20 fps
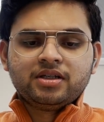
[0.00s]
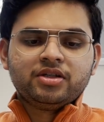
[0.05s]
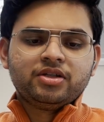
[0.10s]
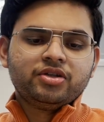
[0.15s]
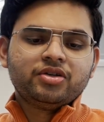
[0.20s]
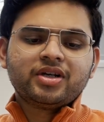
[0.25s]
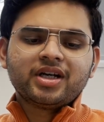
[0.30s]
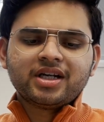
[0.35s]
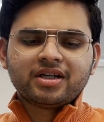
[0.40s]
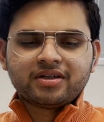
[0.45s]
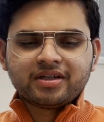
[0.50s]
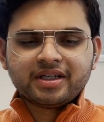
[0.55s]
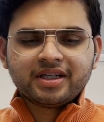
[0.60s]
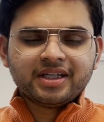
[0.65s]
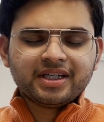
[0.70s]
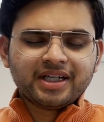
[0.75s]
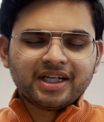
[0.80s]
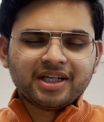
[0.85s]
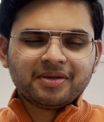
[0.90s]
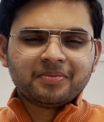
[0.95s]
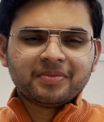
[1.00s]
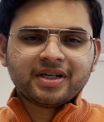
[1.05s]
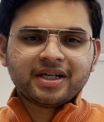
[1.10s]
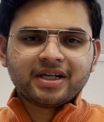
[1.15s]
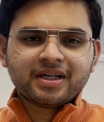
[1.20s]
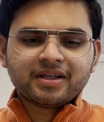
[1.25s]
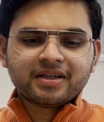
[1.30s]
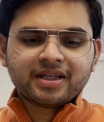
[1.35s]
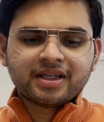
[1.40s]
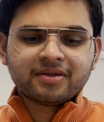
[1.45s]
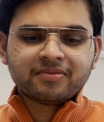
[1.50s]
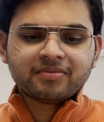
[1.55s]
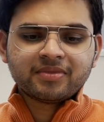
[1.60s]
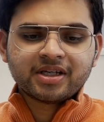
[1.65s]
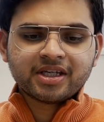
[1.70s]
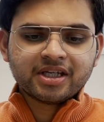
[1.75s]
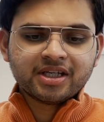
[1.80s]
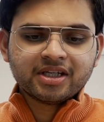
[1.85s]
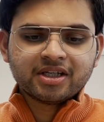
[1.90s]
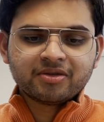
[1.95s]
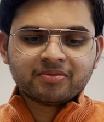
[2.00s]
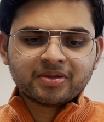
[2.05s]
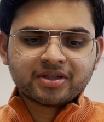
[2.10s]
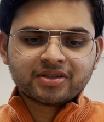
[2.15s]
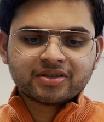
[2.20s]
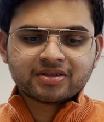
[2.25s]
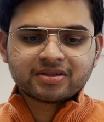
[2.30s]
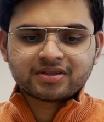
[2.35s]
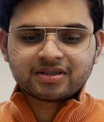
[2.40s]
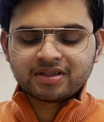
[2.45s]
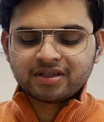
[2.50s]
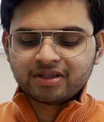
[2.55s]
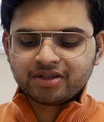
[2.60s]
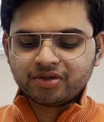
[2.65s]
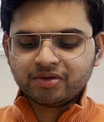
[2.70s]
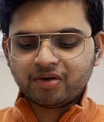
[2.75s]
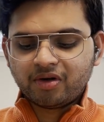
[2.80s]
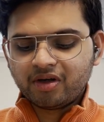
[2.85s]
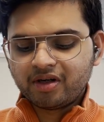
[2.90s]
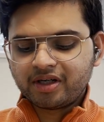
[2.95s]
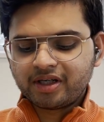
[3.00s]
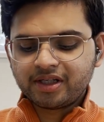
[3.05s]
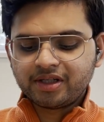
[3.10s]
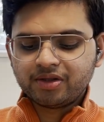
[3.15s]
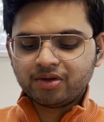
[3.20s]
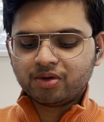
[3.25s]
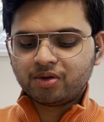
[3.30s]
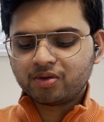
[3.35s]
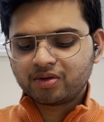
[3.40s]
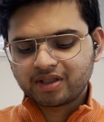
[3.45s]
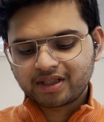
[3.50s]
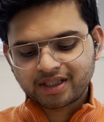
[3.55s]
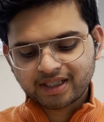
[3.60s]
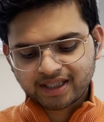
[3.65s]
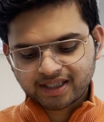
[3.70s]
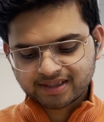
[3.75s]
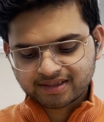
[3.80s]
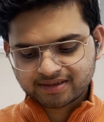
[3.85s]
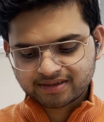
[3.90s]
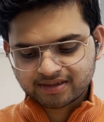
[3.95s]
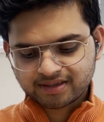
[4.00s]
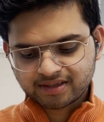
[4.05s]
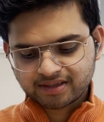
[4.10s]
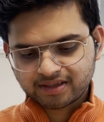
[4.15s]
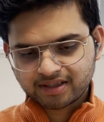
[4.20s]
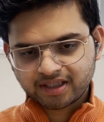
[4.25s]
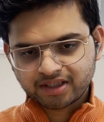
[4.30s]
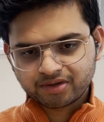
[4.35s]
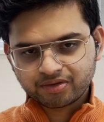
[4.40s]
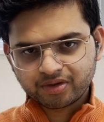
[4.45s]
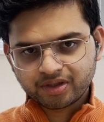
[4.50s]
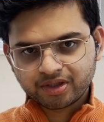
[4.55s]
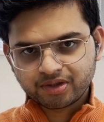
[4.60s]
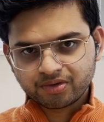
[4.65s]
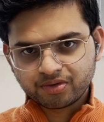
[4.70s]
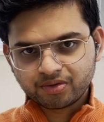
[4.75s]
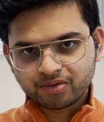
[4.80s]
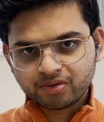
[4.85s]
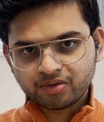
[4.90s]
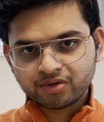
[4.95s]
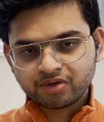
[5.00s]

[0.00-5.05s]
You can't really eliminate them here because you already know the tasks that you need to do.